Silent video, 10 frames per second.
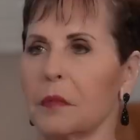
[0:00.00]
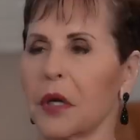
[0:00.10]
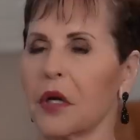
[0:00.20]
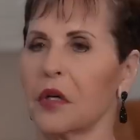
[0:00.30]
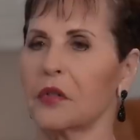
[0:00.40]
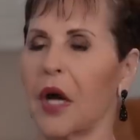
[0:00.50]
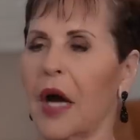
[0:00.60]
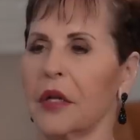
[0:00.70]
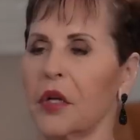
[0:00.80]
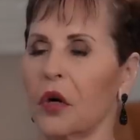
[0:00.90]
Because
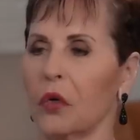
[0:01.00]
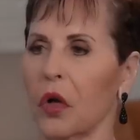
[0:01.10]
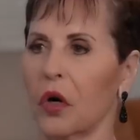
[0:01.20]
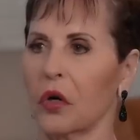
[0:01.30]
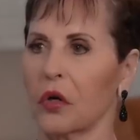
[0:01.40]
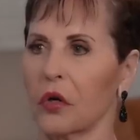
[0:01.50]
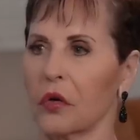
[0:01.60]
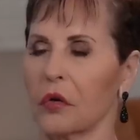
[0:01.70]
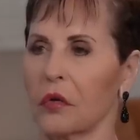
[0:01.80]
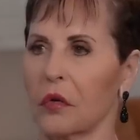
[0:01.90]
I no
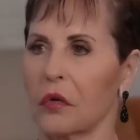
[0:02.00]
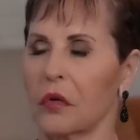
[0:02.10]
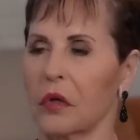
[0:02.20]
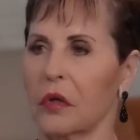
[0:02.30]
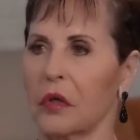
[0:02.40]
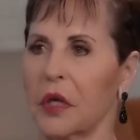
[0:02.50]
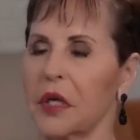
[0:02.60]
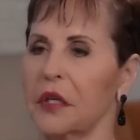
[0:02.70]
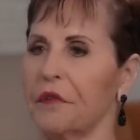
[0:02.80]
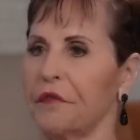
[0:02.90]
longer need to